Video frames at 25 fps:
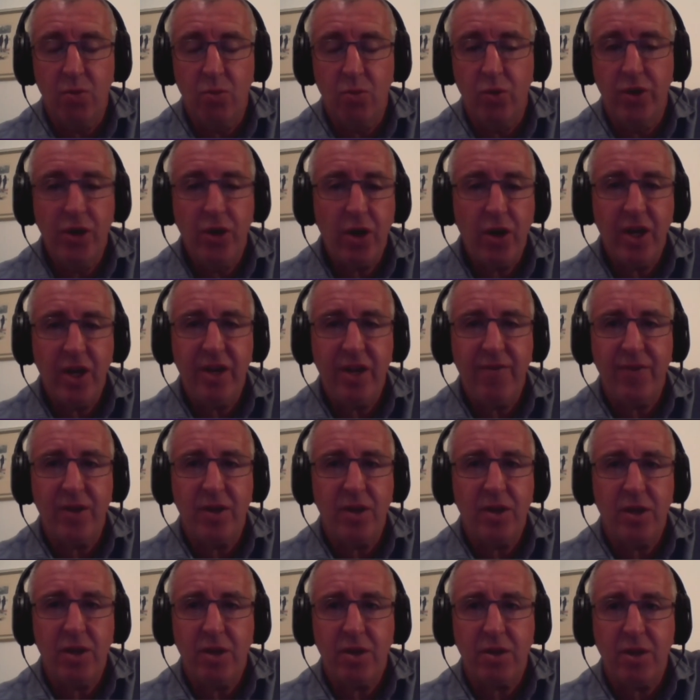were not
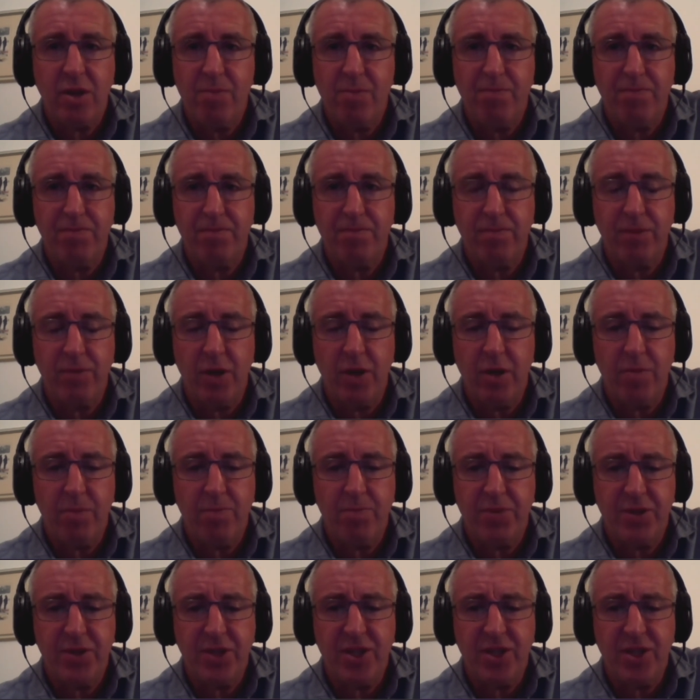even going to com- uh,
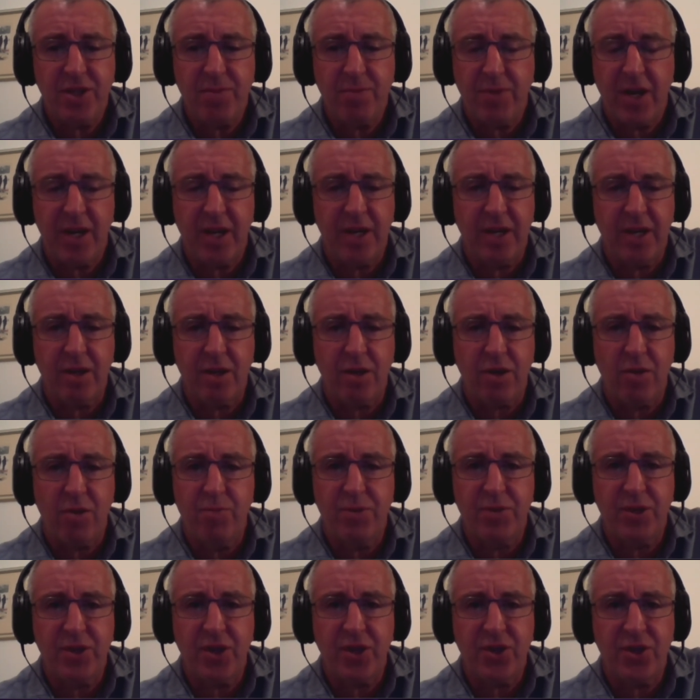participate in the
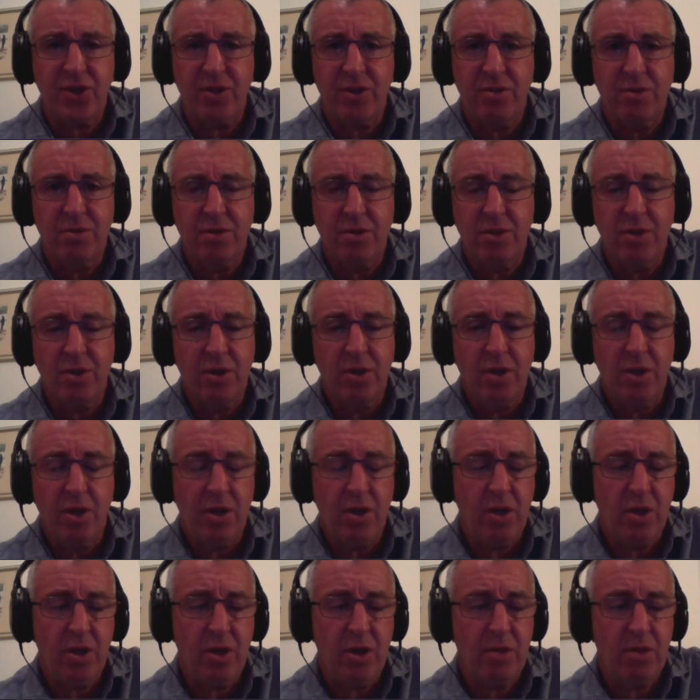competition.
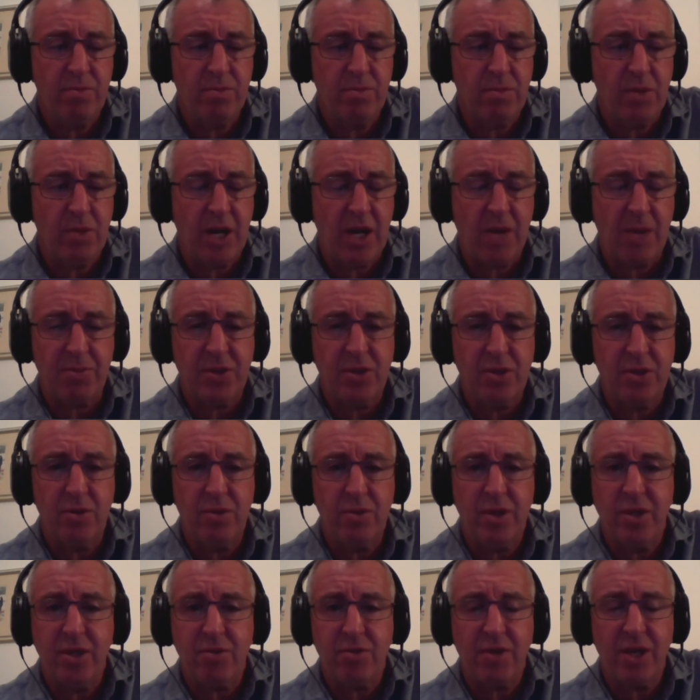yeah. Um,
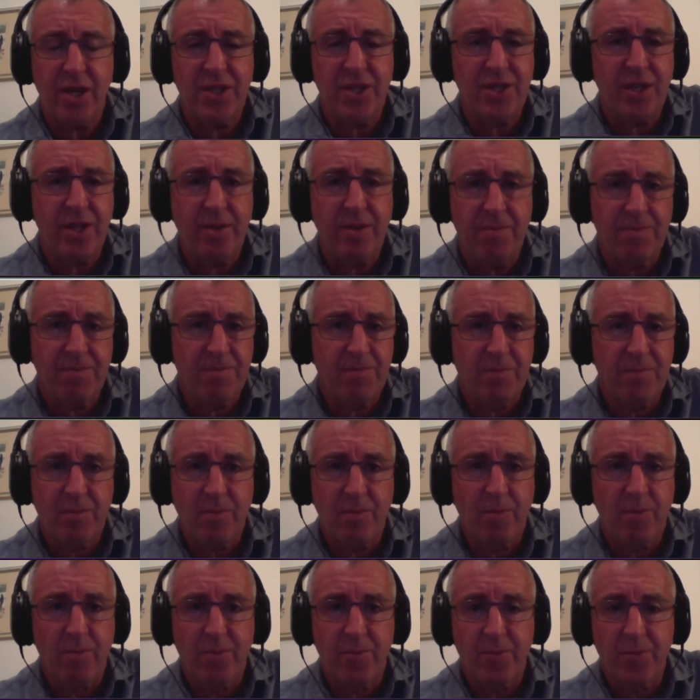absolutely crazy.
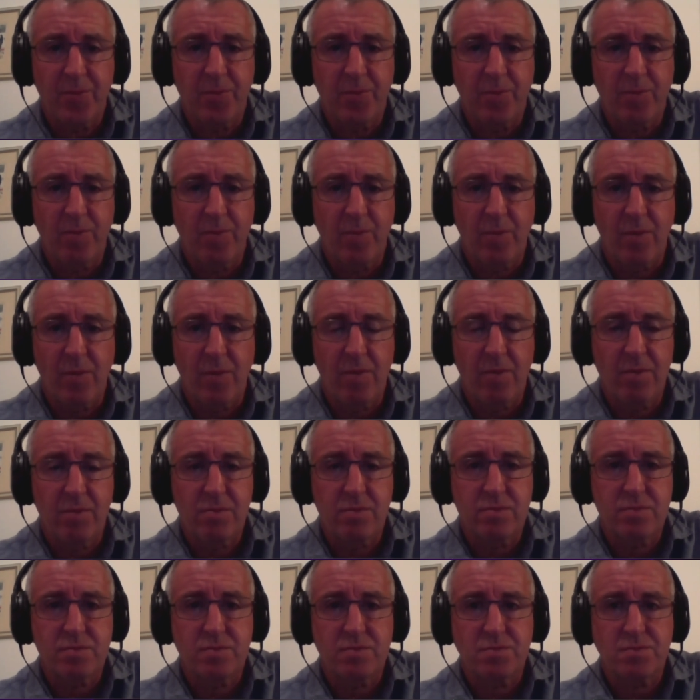Teams with
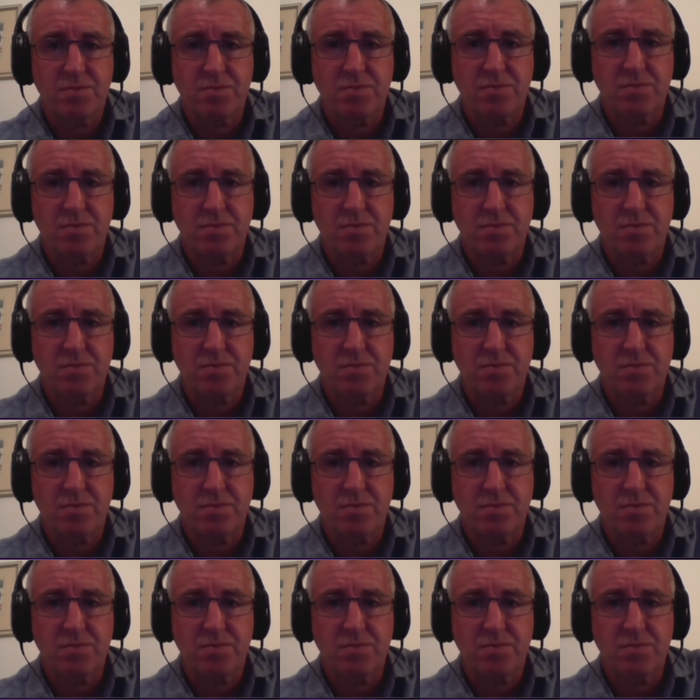rich